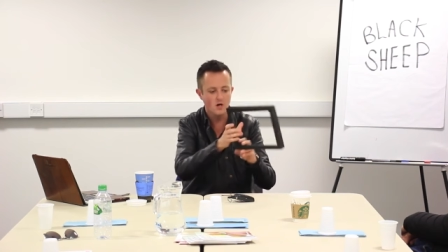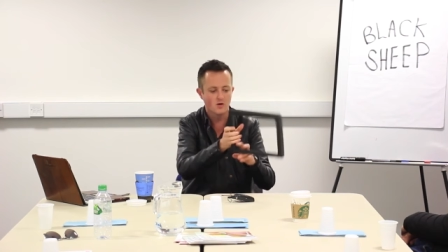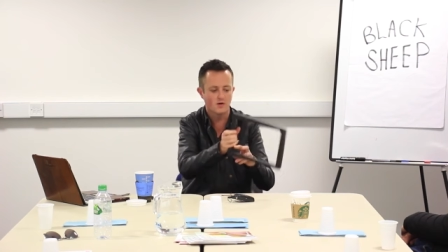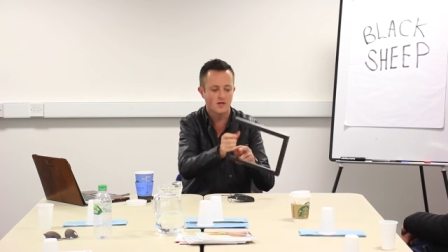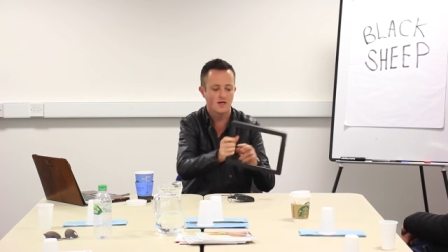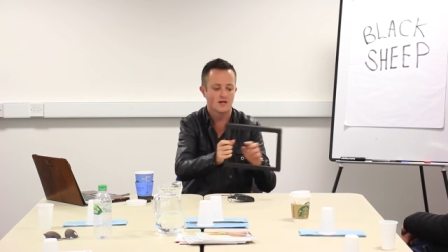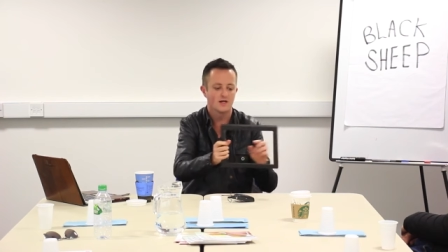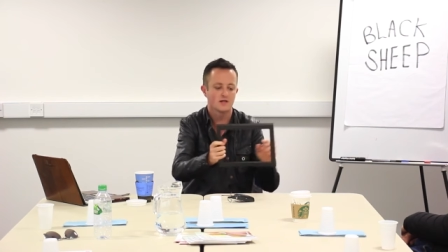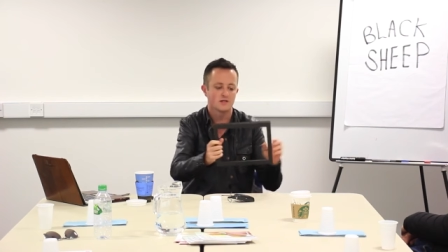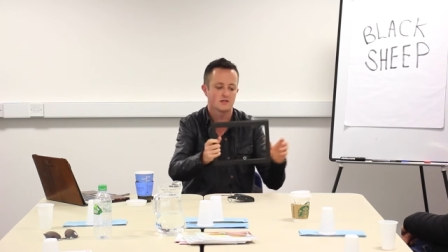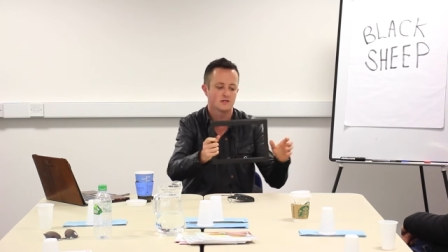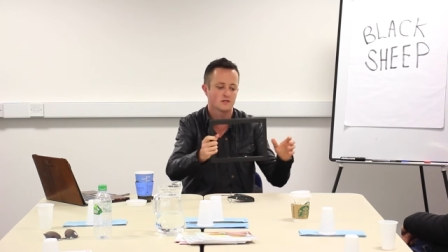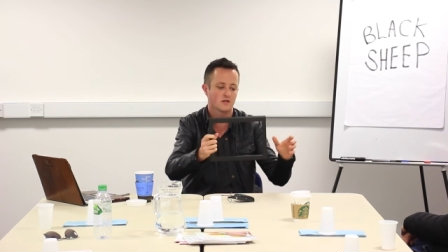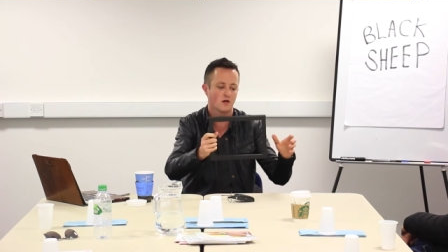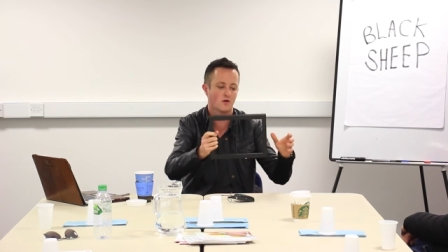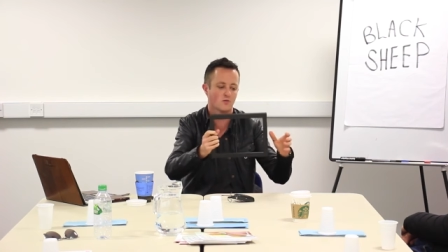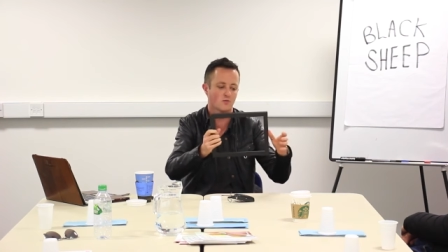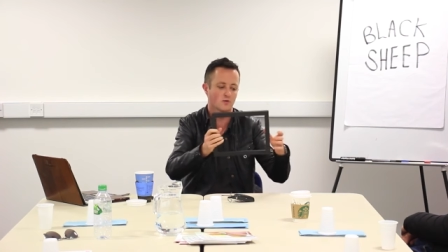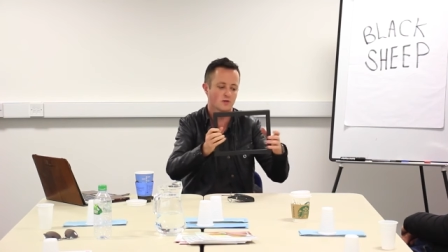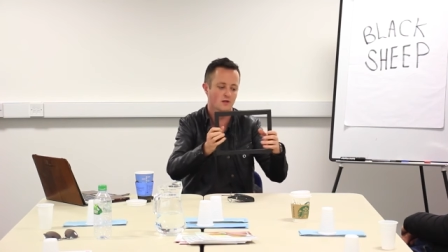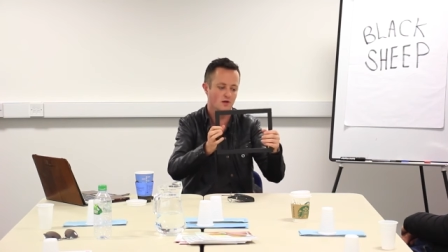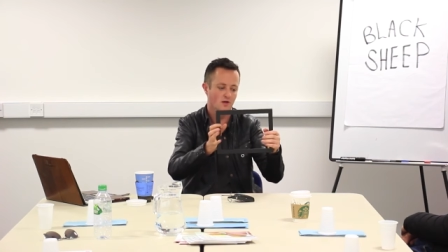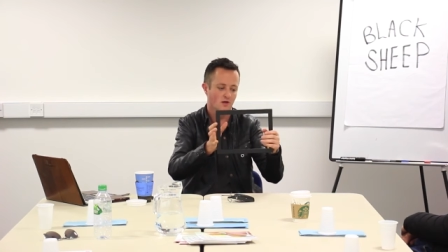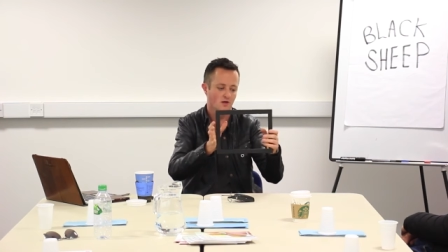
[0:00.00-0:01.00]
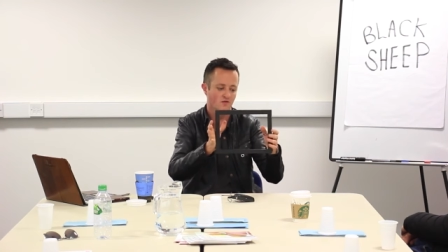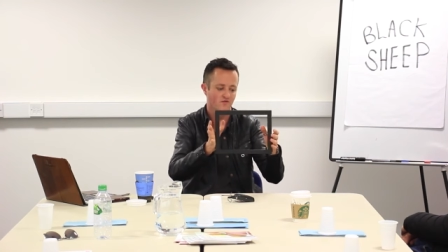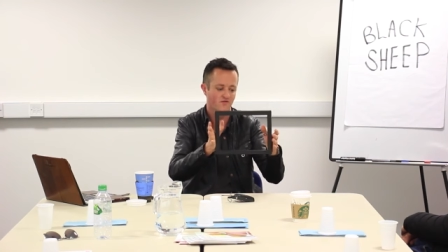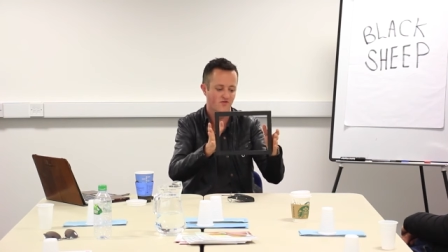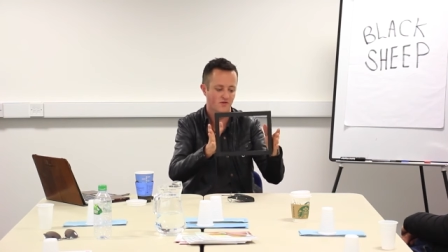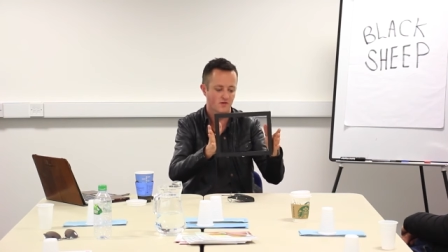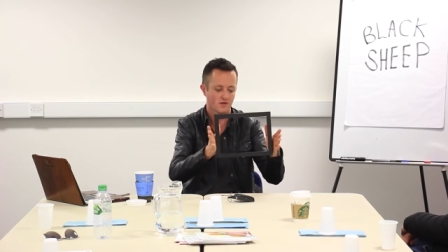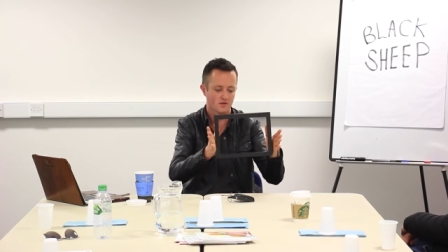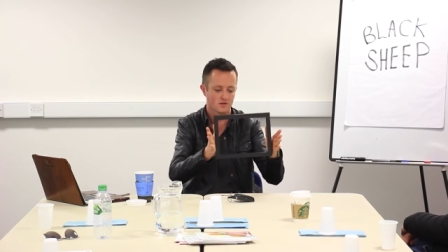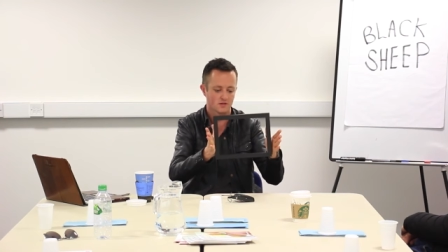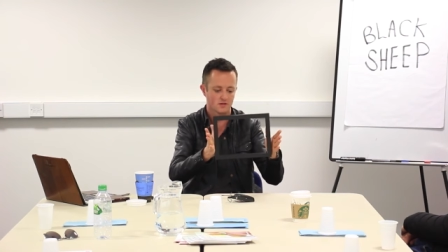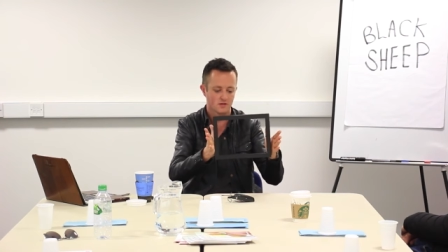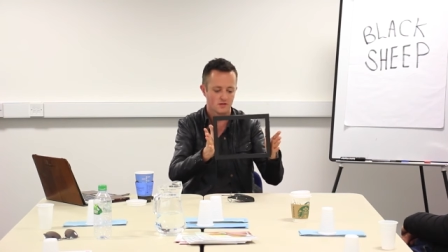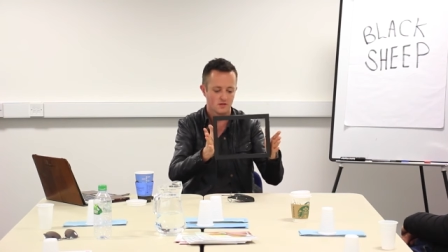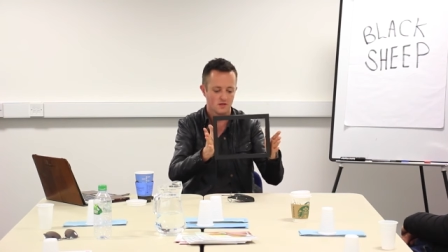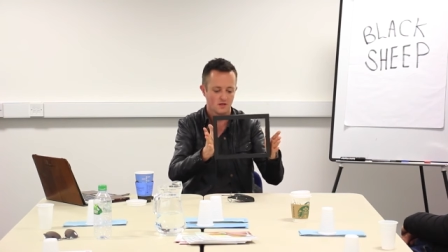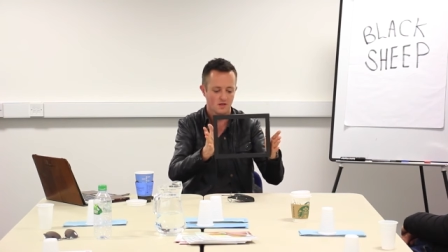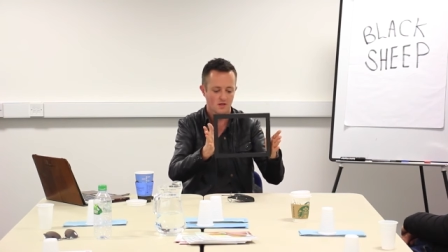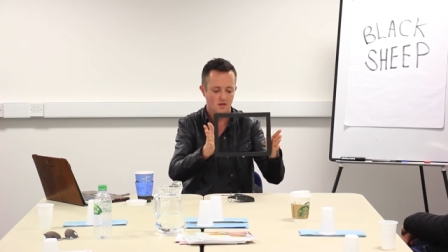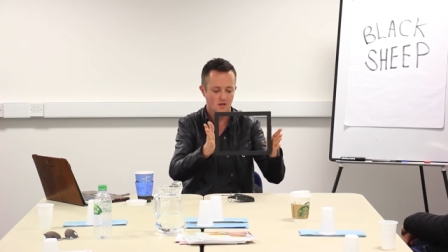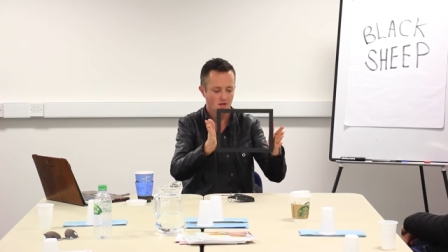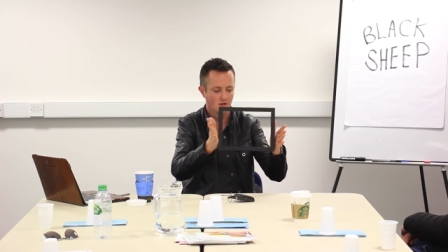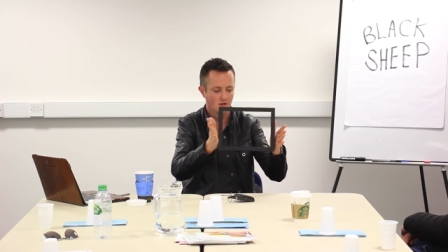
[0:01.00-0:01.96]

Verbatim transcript: Okay, let's start with the girl first.